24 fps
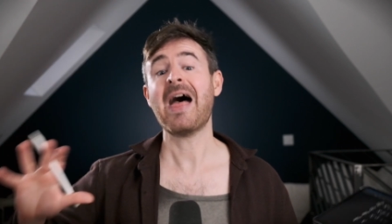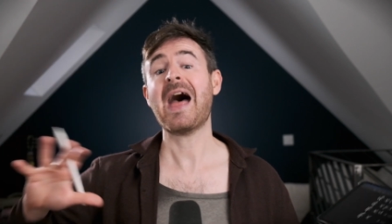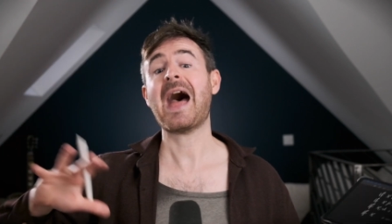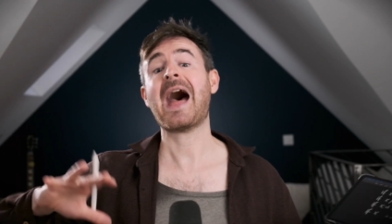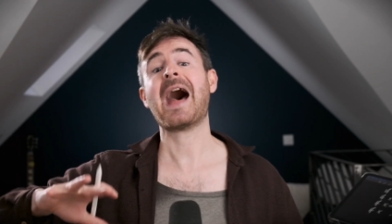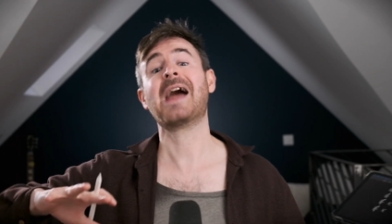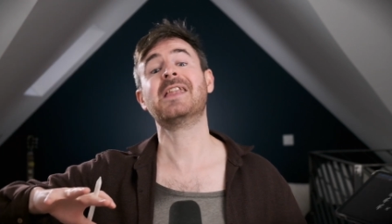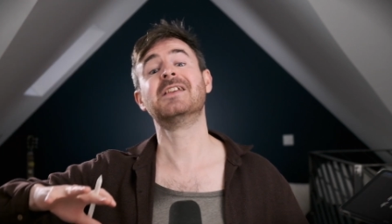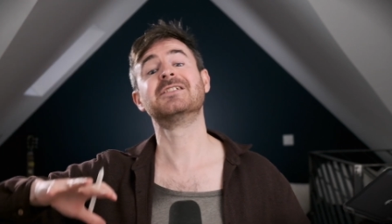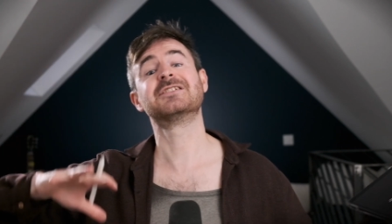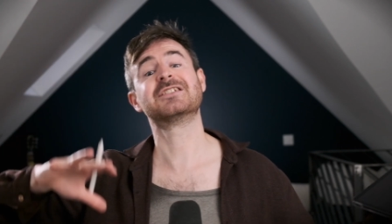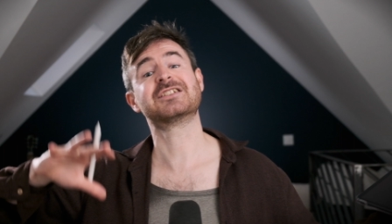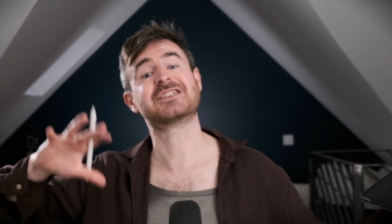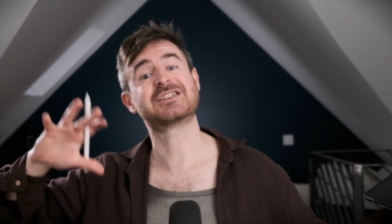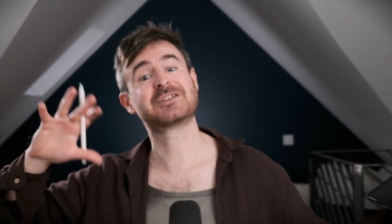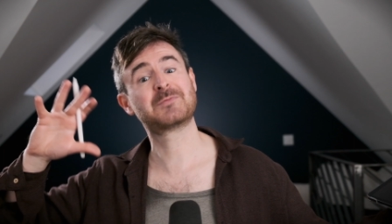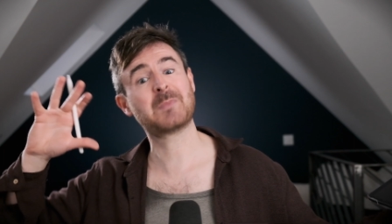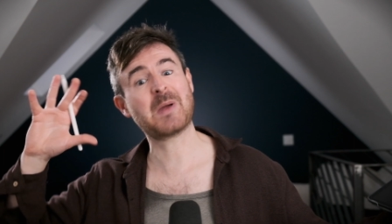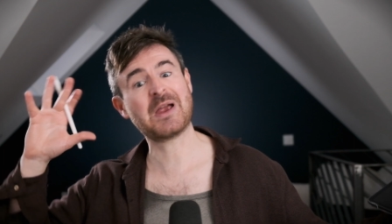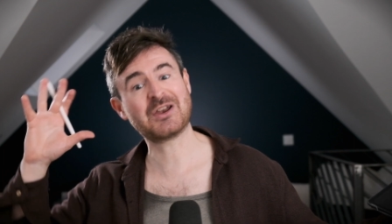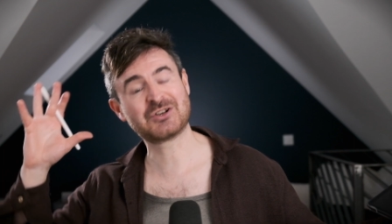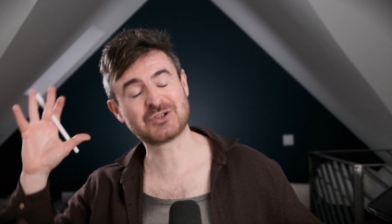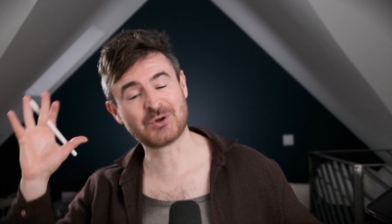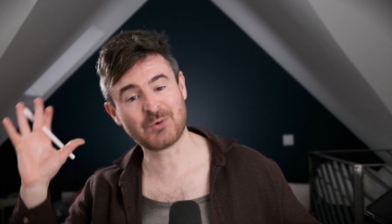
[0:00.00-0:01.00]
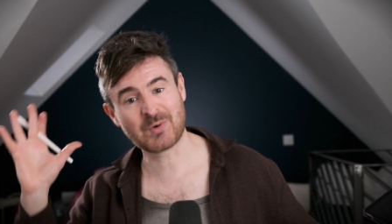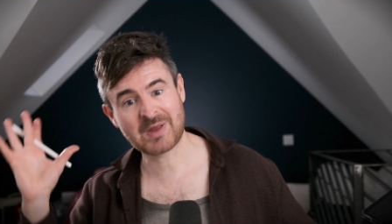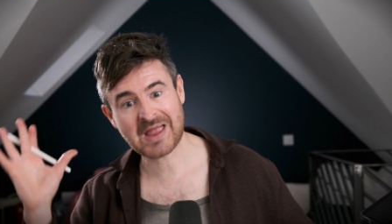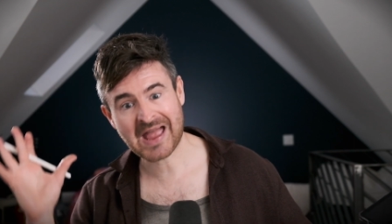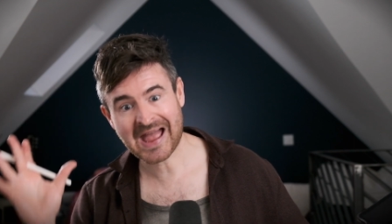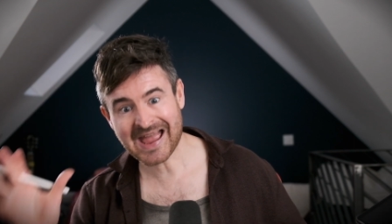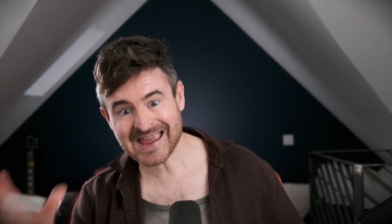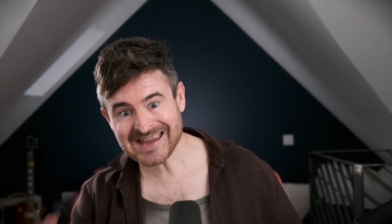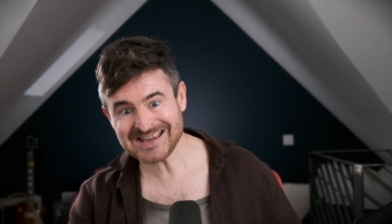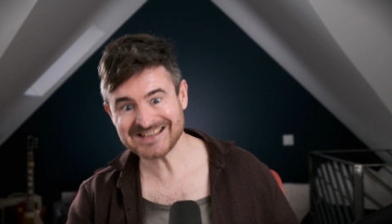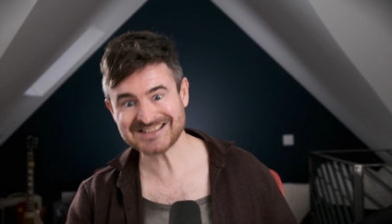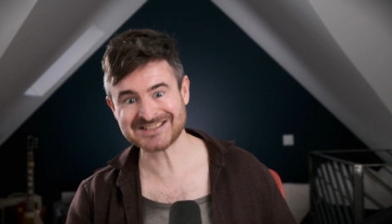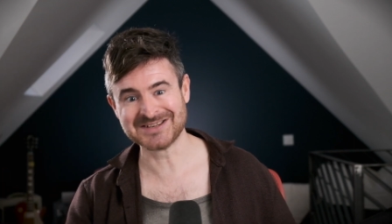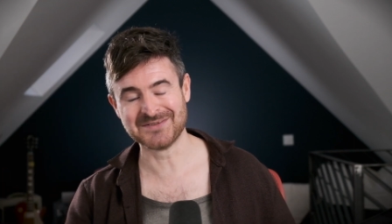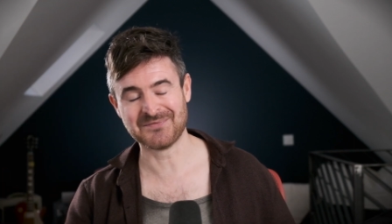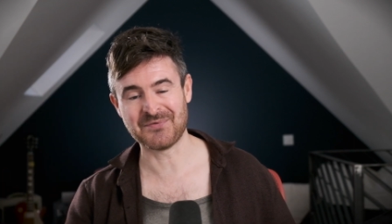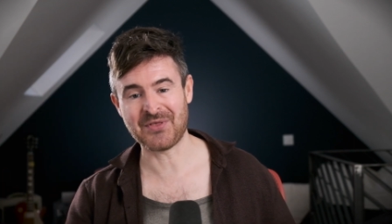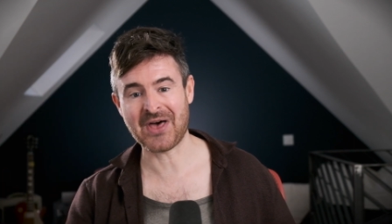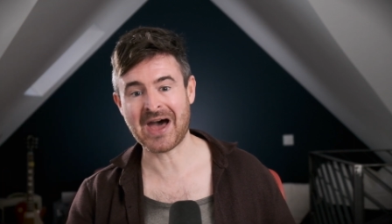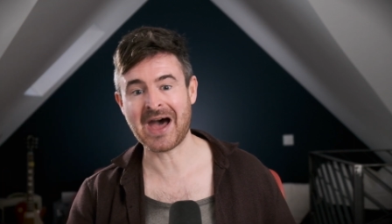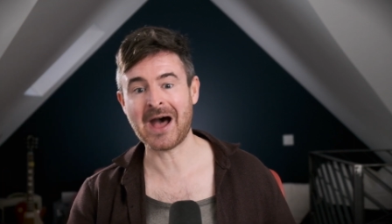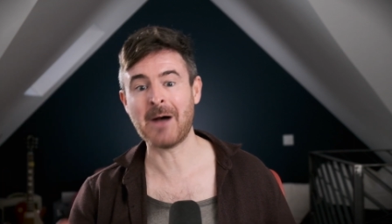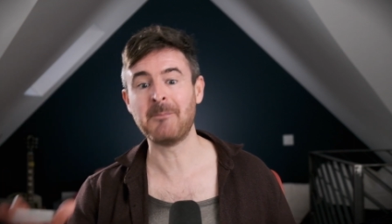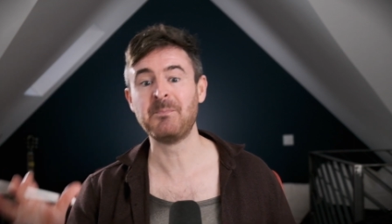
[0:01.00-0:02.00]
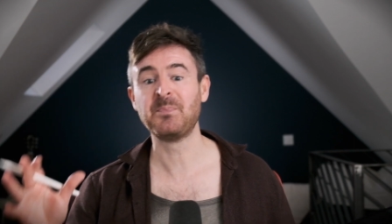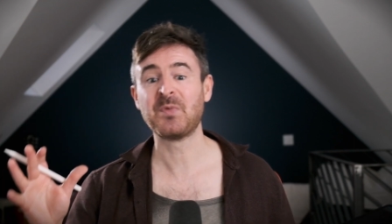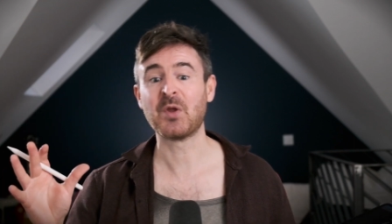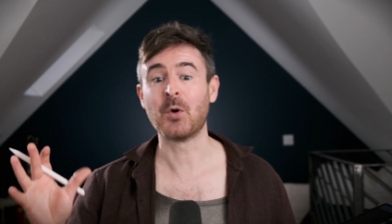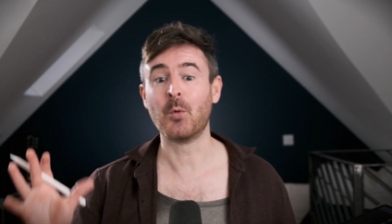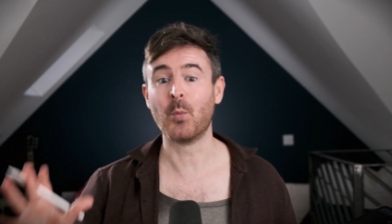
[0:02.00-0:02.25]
And as a special case of that,